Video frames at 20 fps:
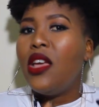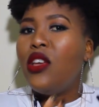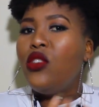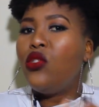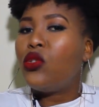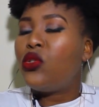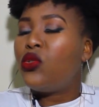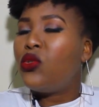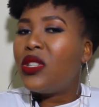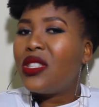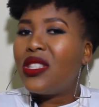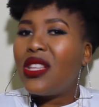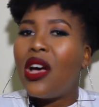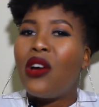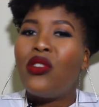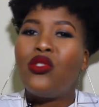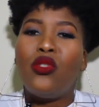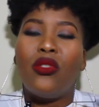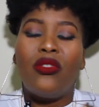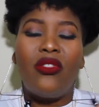Your twist
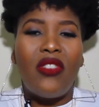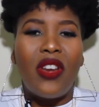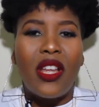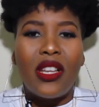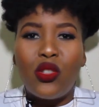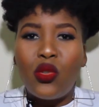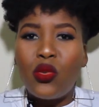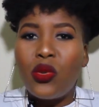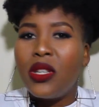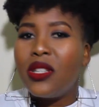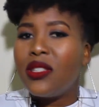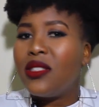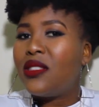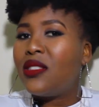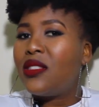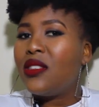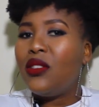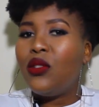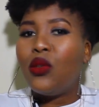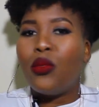out, your flat
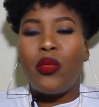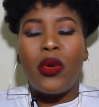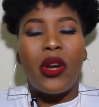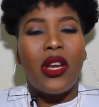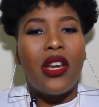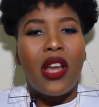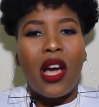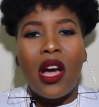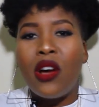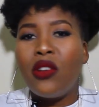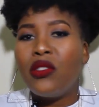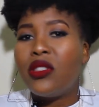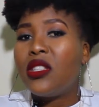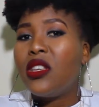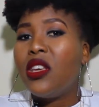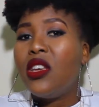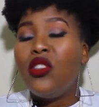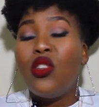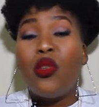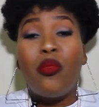twists, your braid outs,
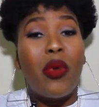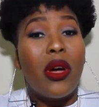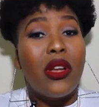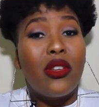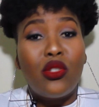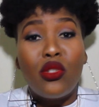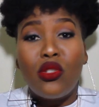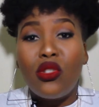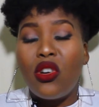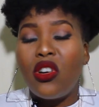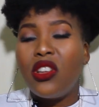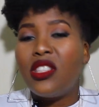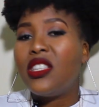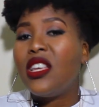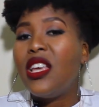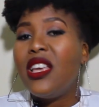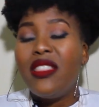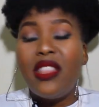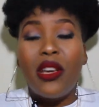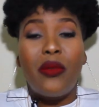your bantu knots,
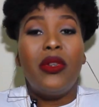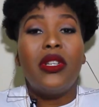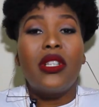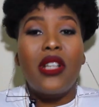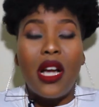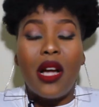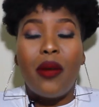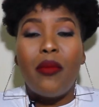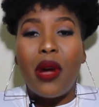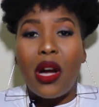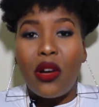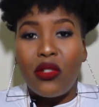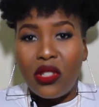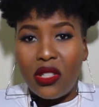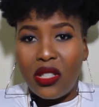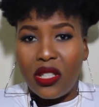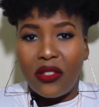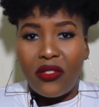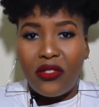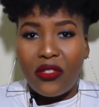they will come out
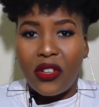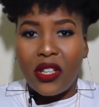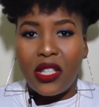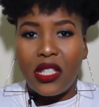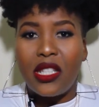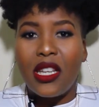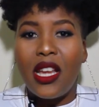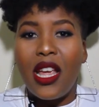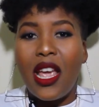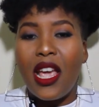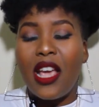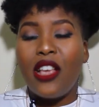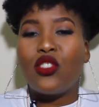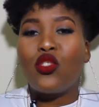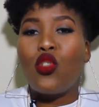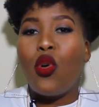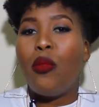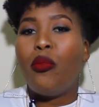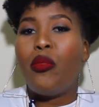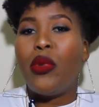different as
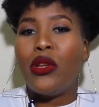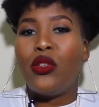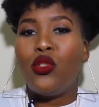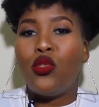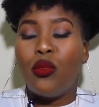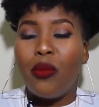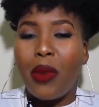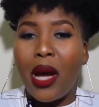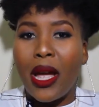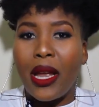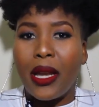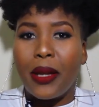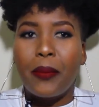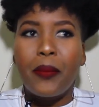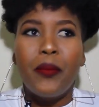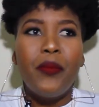compared to mine.